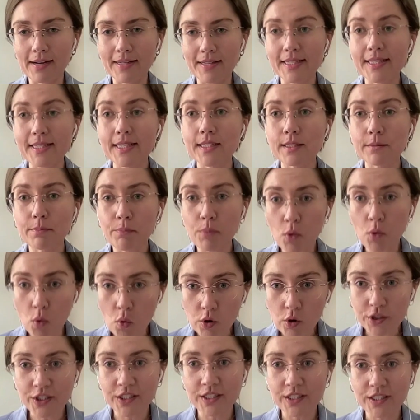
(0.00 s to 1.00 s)

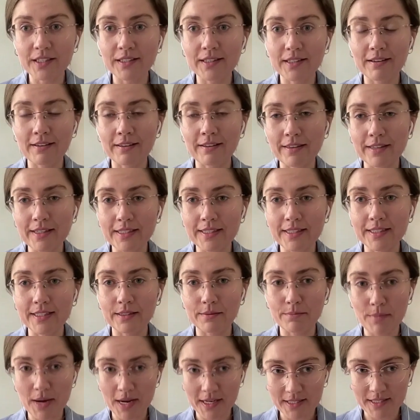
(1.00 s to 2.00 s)
supporting the
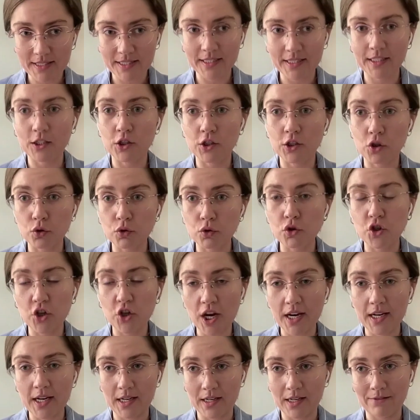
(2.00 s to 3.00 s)
domestic
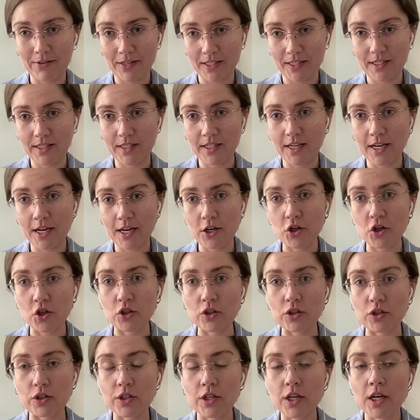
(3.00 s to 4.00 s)
UJ
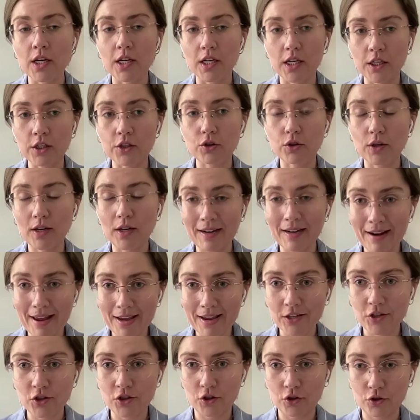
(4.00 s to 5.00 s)
investigations into
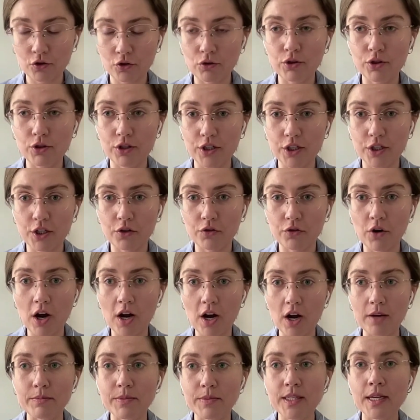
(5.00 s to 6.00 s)
alleged atrocity
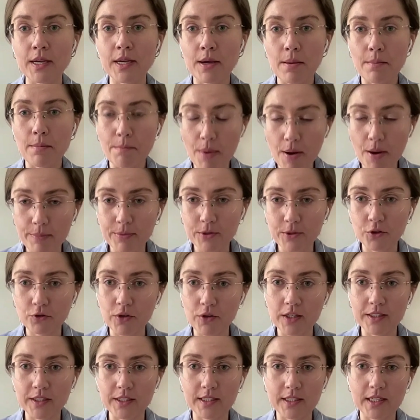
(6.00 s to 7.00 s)
crimes
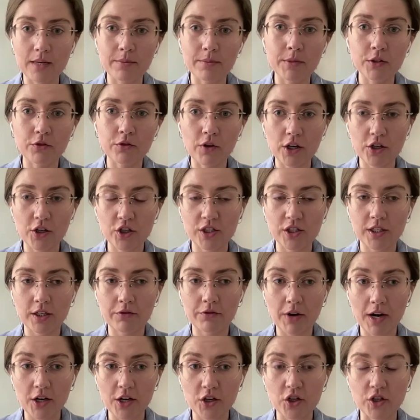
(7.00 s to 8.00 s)
perpetrated amid Russia's
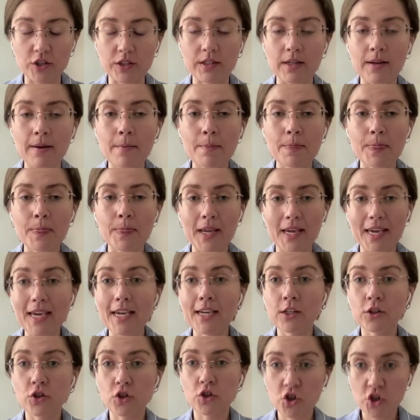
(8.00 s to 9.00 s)
aggression
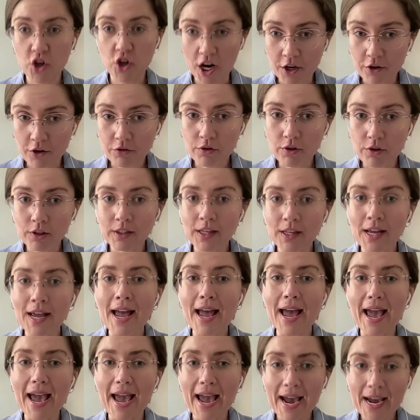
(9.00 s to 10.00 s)
in general,
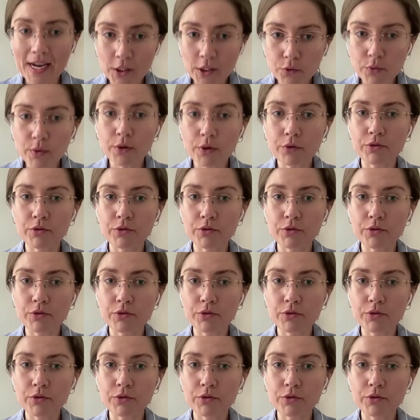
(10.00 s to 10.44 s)
and with